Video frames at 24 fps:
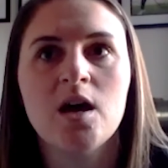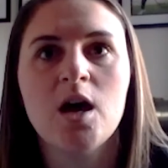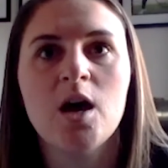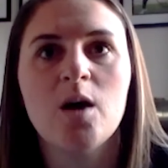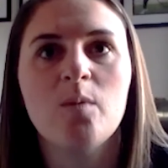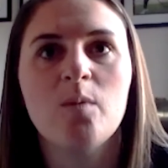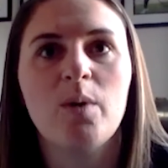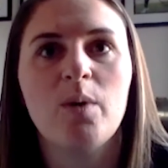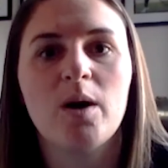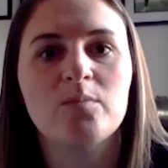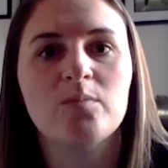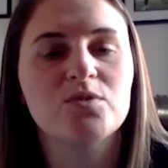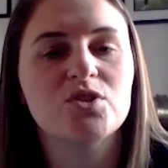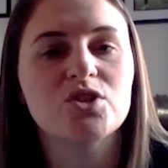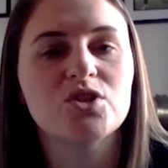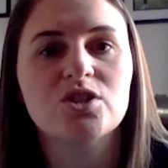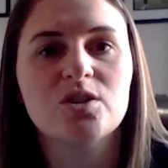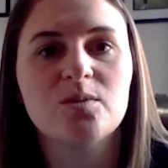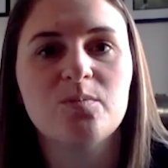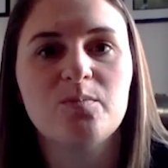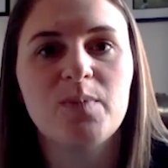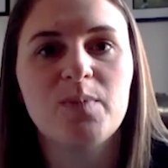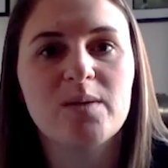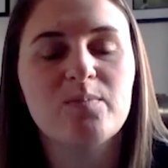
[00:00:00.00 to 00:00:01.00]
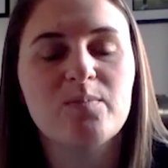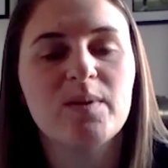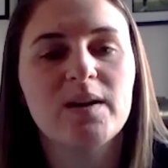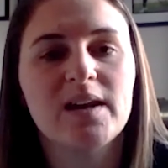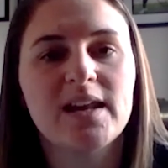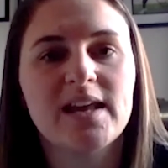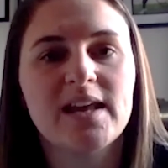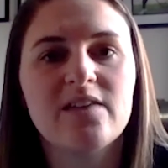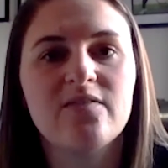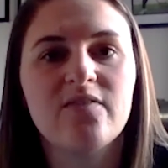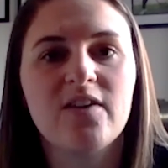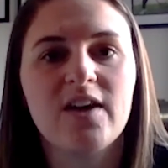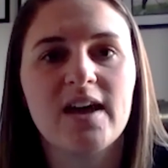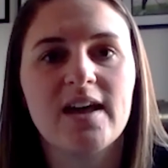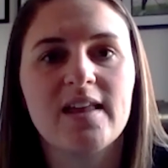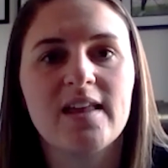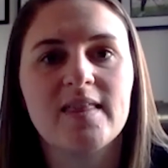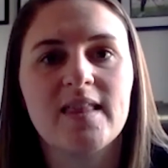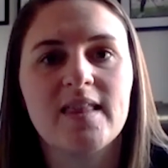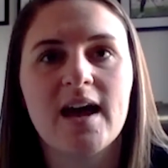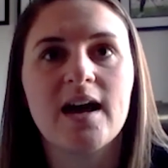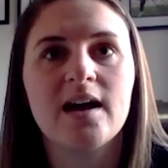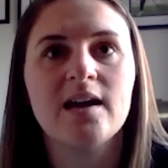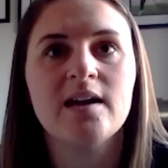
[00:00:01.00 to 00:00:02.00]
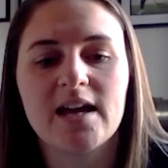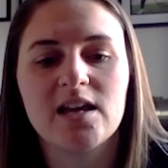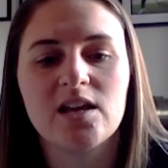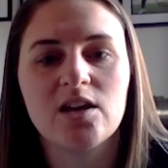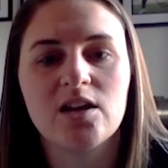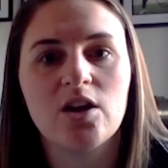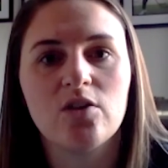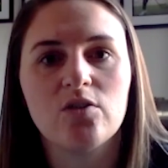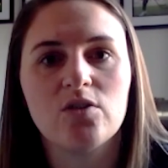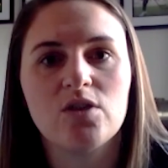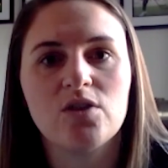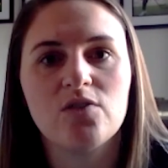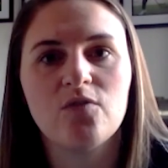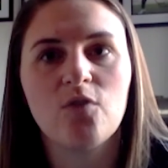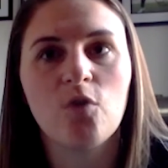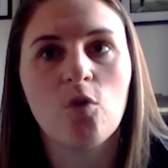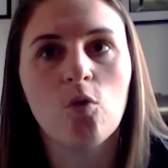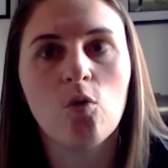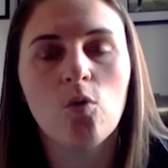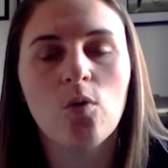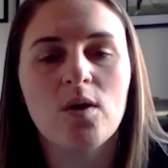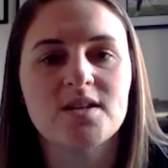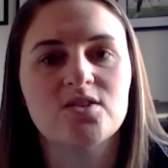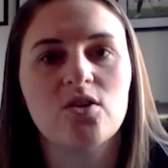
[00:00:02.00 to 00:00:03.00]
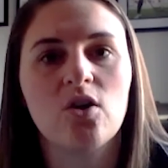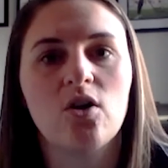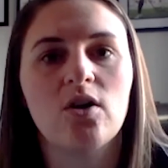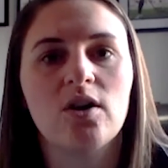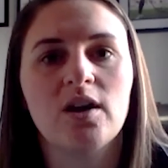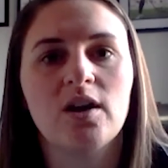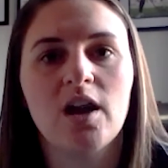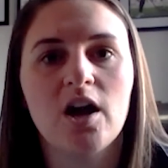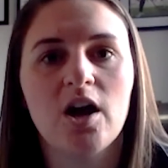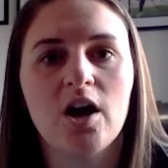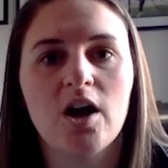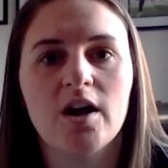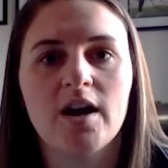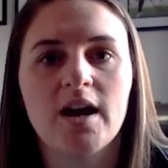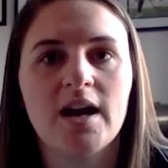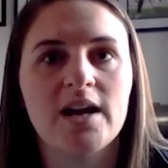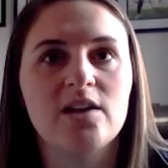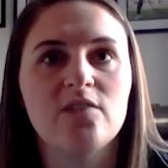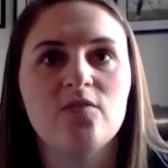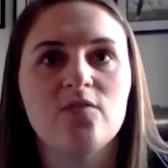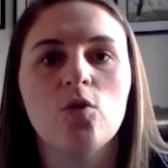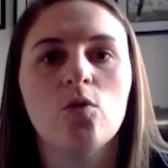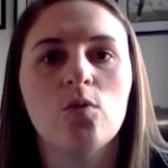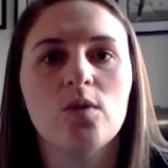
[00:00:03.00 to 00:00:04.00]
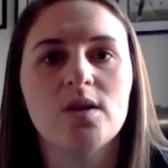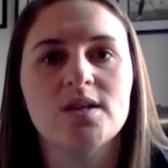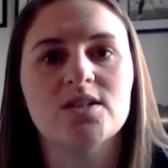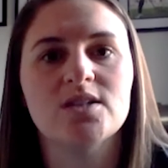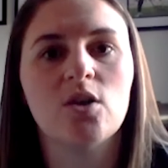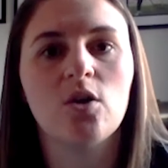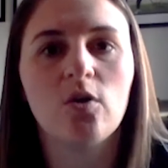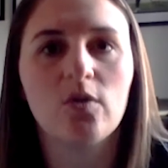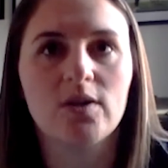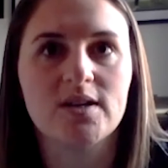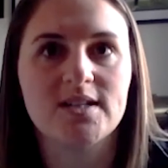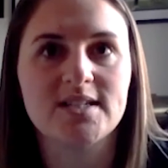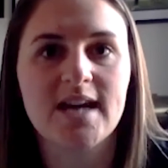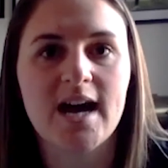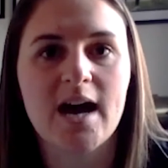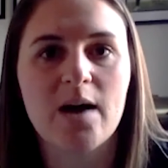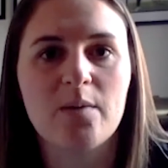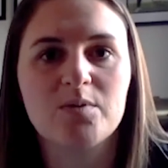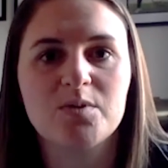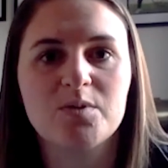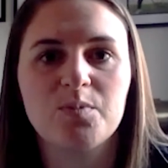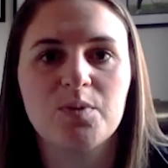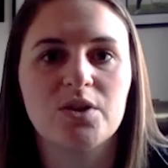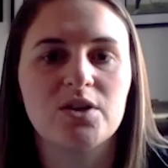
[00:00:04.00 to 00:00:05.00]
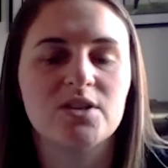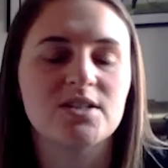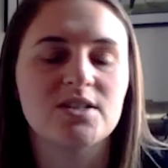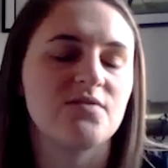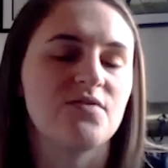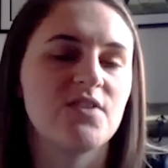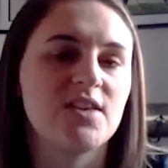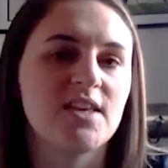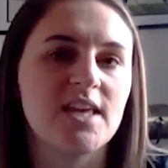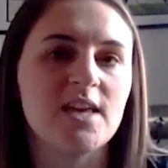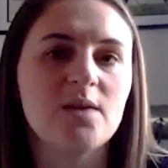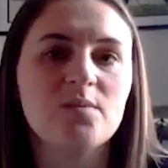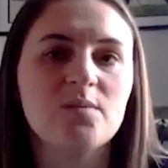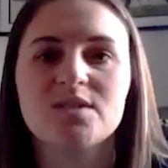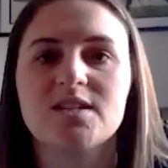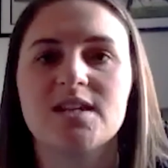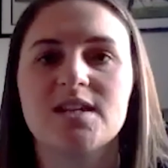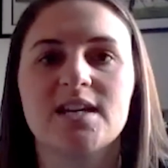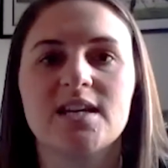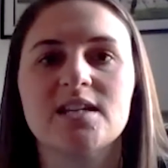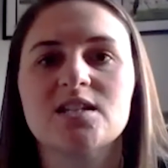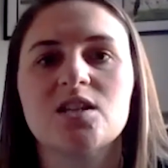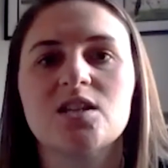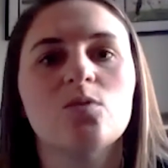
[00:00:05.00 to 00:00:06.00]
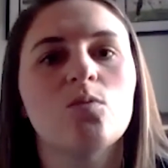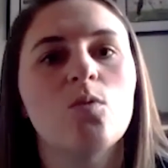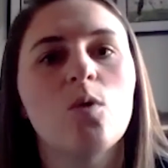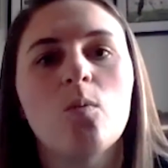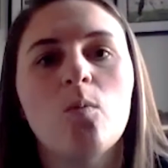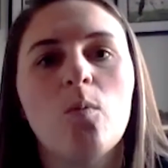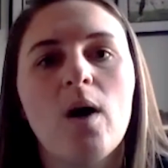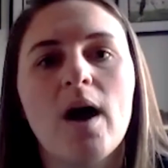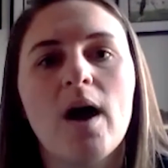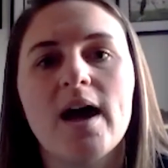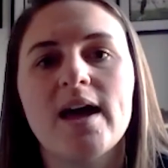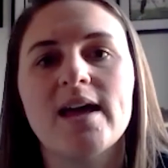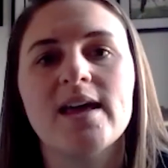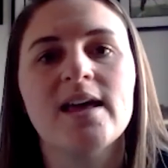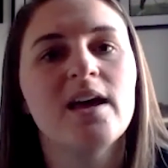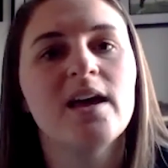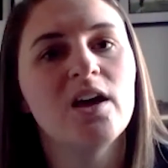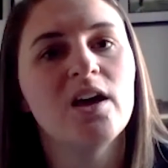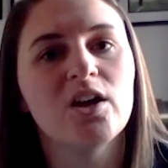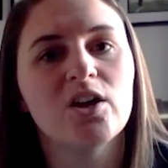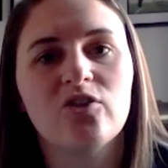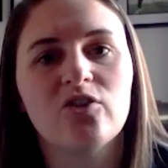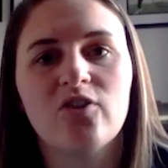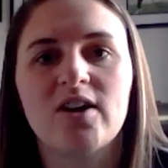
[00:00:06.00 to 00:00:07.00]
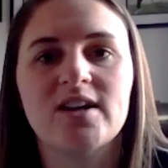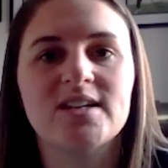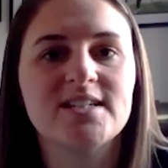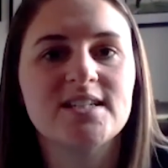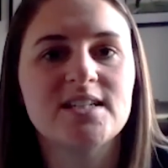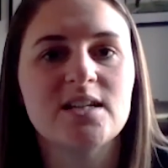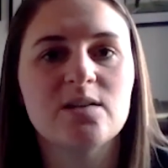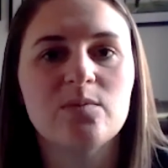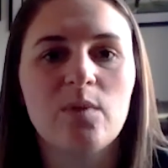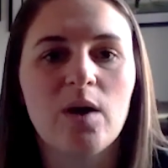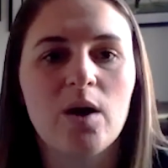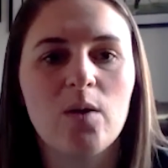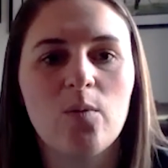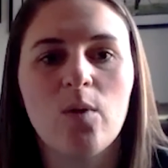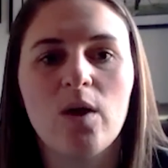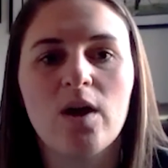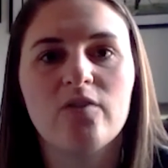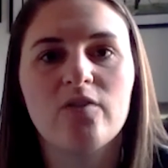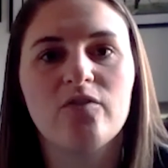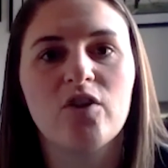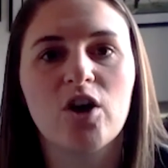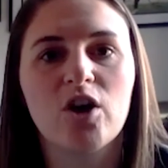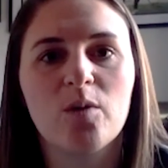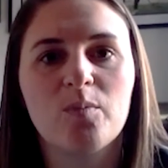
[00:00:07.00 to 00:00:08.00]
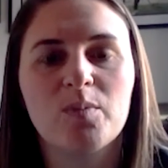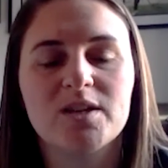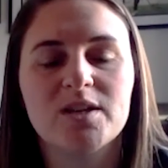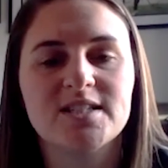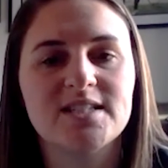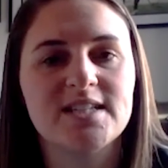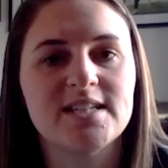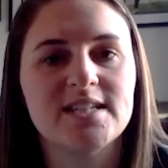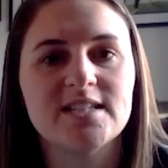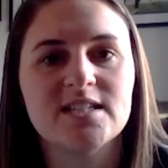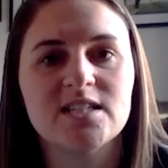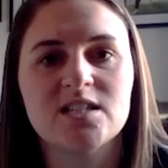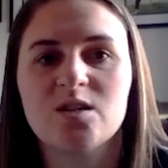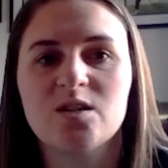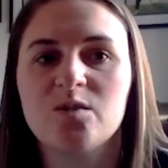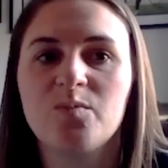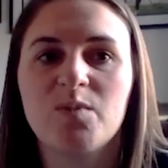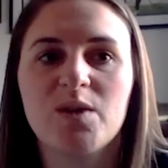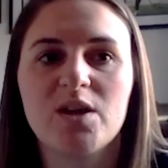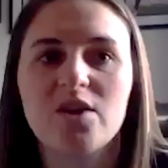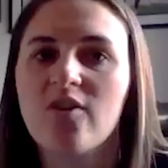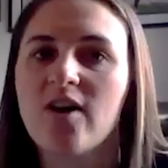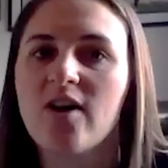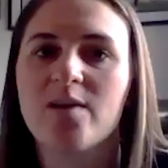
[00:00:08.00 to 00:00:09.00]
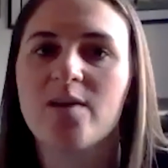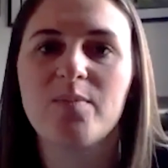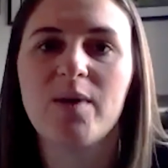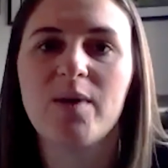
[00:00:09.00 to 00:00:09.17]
But I'm just a big believer in that, you've always got to learn and you've always got to adapt, because if you keep sticking to the one way, granted it might work for a couple of seasons, it'd be great, but